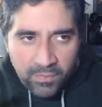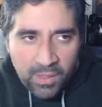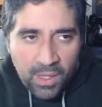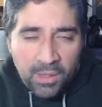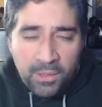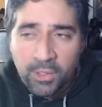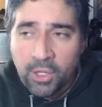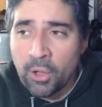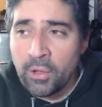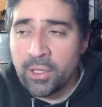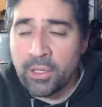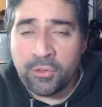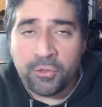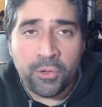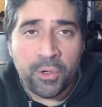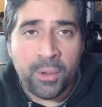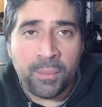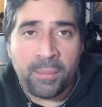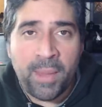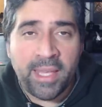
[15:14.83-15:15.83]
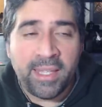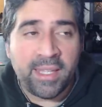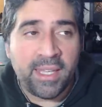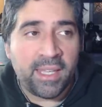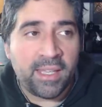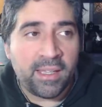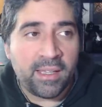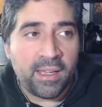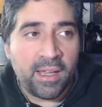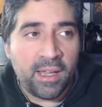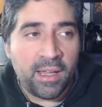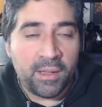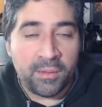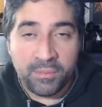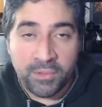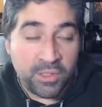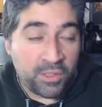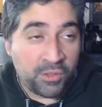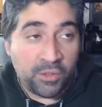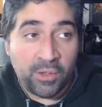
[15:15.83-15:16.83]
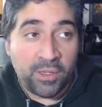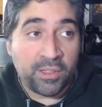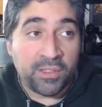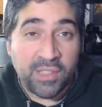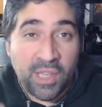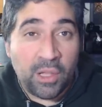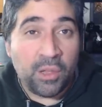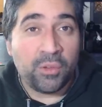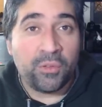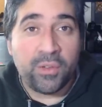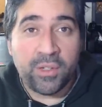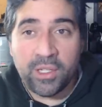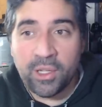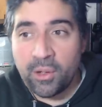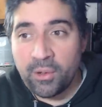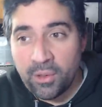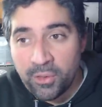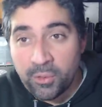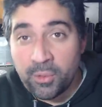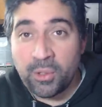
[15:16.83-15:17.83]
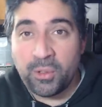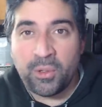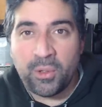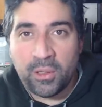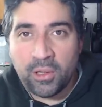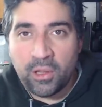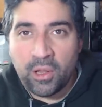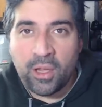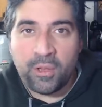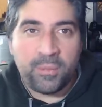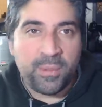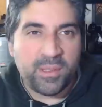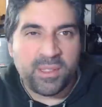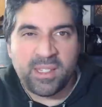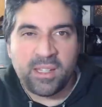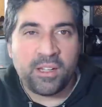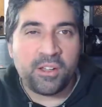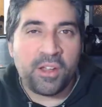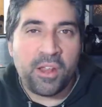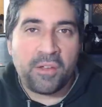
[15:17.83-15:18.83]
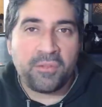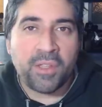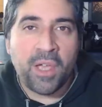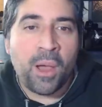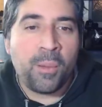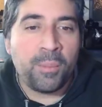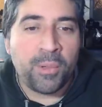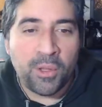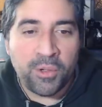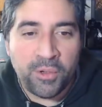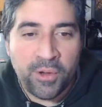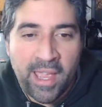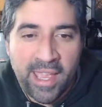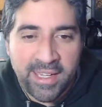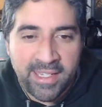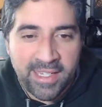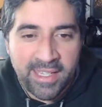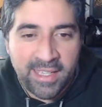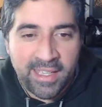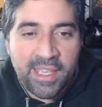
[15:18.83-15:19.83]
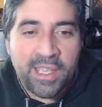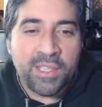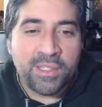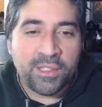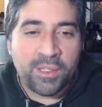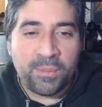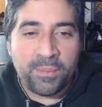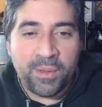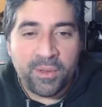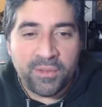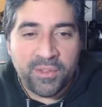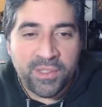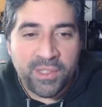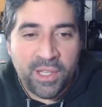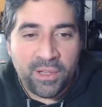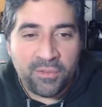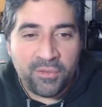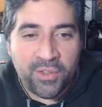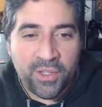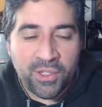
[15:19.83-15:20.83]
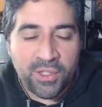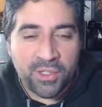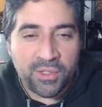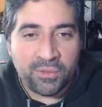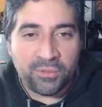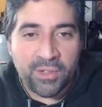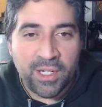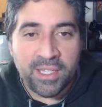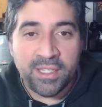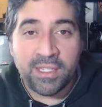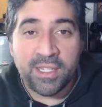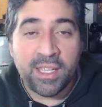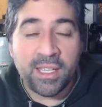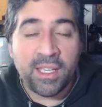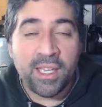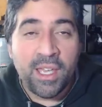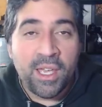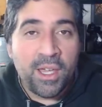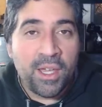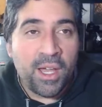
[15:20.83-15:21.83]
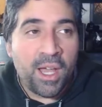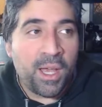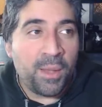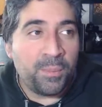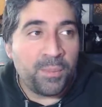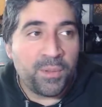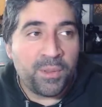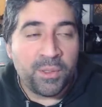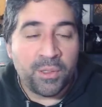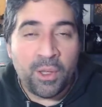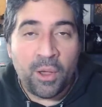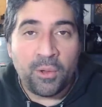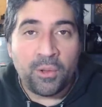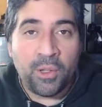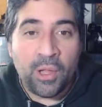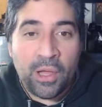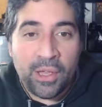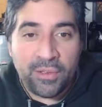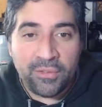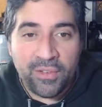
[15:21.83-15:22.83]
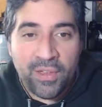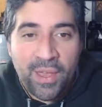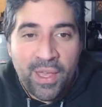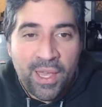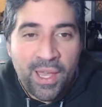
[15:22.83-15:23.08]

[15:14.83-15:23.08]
going through and making just doing a sales video. I thought I'd do it live because then I don't have to upload or edit, so a bit of selfish reasoning to go live.